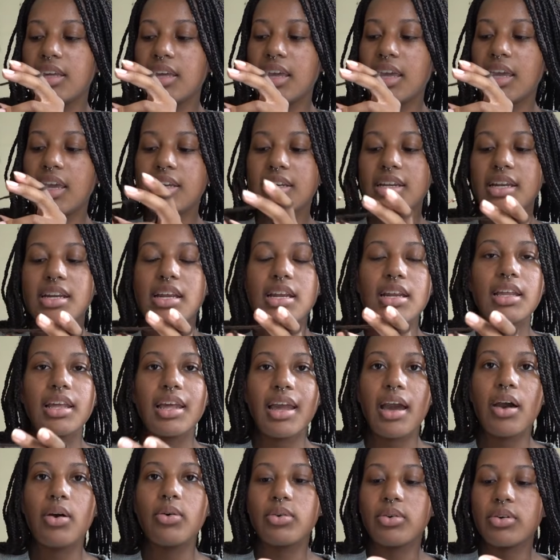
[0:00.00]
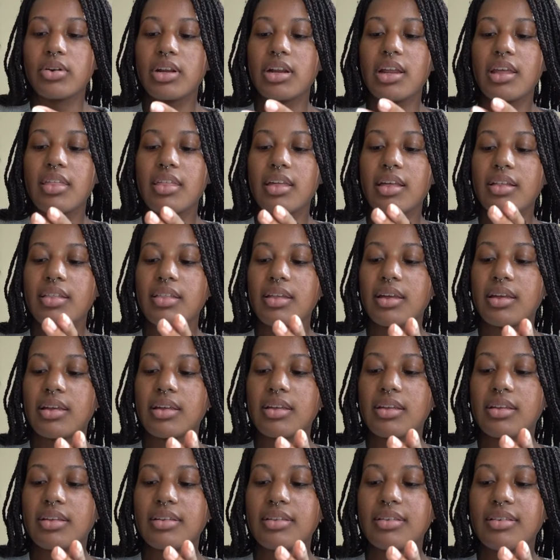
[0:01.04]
and I didn't count or anything. Like,